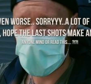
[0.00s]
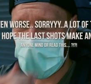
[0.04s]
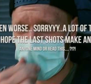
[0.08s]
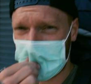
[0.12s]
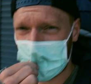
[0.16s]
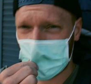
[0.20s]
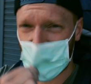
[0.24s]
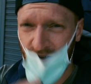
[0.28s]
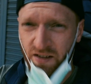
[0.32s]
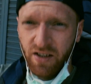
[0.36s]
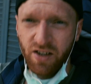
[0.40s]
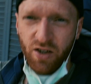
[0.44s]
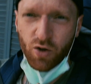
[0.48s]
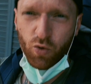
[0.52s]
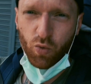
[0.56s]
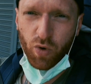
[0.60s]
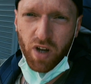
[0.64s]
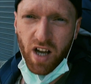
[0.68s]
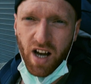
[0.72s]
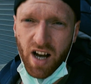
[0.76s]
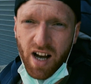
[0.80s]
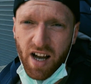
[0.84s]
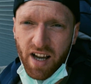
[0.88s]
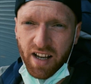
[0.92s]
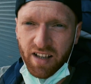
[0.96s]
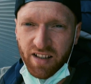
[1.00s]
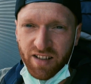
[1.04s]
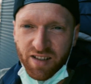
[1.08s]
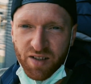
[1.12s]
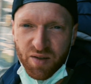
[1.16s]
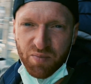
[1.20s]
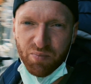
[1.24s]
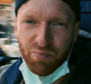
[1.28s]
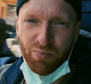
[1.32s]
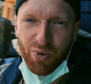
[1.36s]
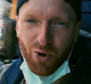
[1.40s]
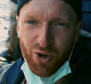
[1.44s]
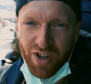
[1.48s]
and we are in
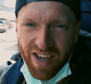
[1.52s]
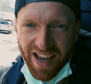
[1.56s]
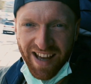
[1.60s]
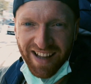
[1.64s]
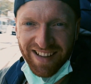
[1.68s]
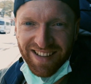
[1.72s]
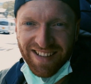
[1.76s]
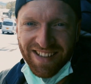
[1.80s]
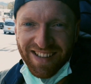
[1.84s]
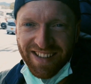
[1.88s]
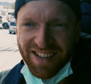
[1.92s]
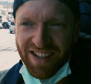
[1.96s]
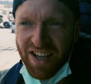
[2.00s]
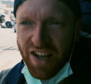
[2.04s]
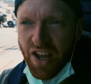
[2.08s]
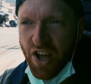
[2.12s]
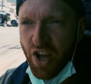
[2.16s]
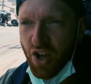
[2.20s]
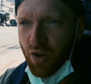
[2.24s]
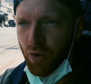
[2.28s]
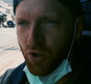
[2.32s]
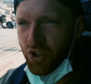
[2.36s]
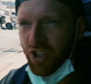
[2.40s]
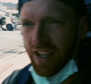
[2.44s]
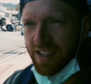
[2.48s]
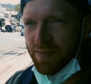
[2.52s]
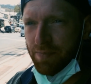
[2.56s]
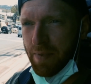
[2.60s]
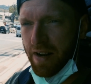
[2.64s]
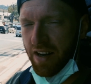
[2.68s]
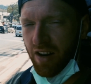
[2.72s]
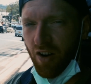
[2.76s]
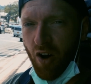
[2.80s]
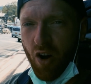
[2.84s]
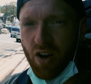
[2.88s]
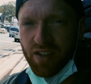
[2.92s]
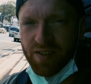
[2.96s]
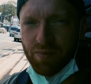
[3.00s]
Phuket. We just met
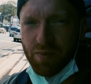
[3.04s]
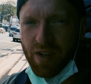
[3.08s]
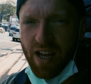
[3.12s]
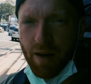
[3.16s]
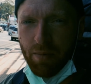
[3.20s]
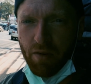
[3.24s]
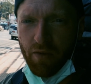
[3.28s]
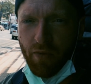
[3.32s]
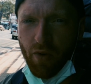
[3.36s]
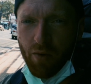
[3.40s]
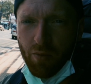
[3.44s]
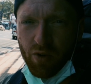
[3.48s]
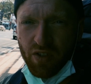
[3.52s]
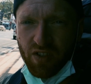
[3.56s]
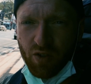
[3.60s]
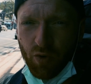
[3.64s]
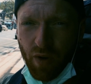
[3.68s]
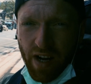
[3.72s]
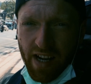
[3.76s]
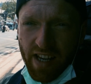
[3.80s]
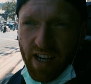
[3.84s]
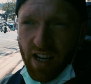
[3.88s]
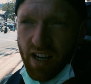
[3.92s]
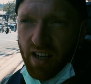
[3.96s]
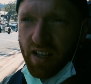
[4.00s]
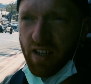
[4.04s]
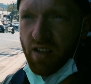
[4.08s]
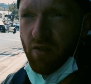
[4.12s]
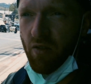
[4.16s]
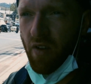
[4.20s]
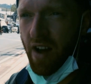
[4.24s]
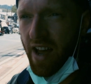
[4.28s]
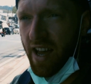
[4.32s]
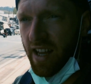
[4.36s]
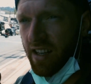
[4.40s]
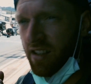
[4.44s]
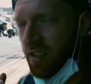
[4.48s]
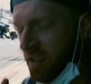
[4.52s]
an awesome couple from Australia on the
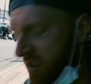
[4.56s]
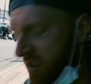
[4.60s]
van.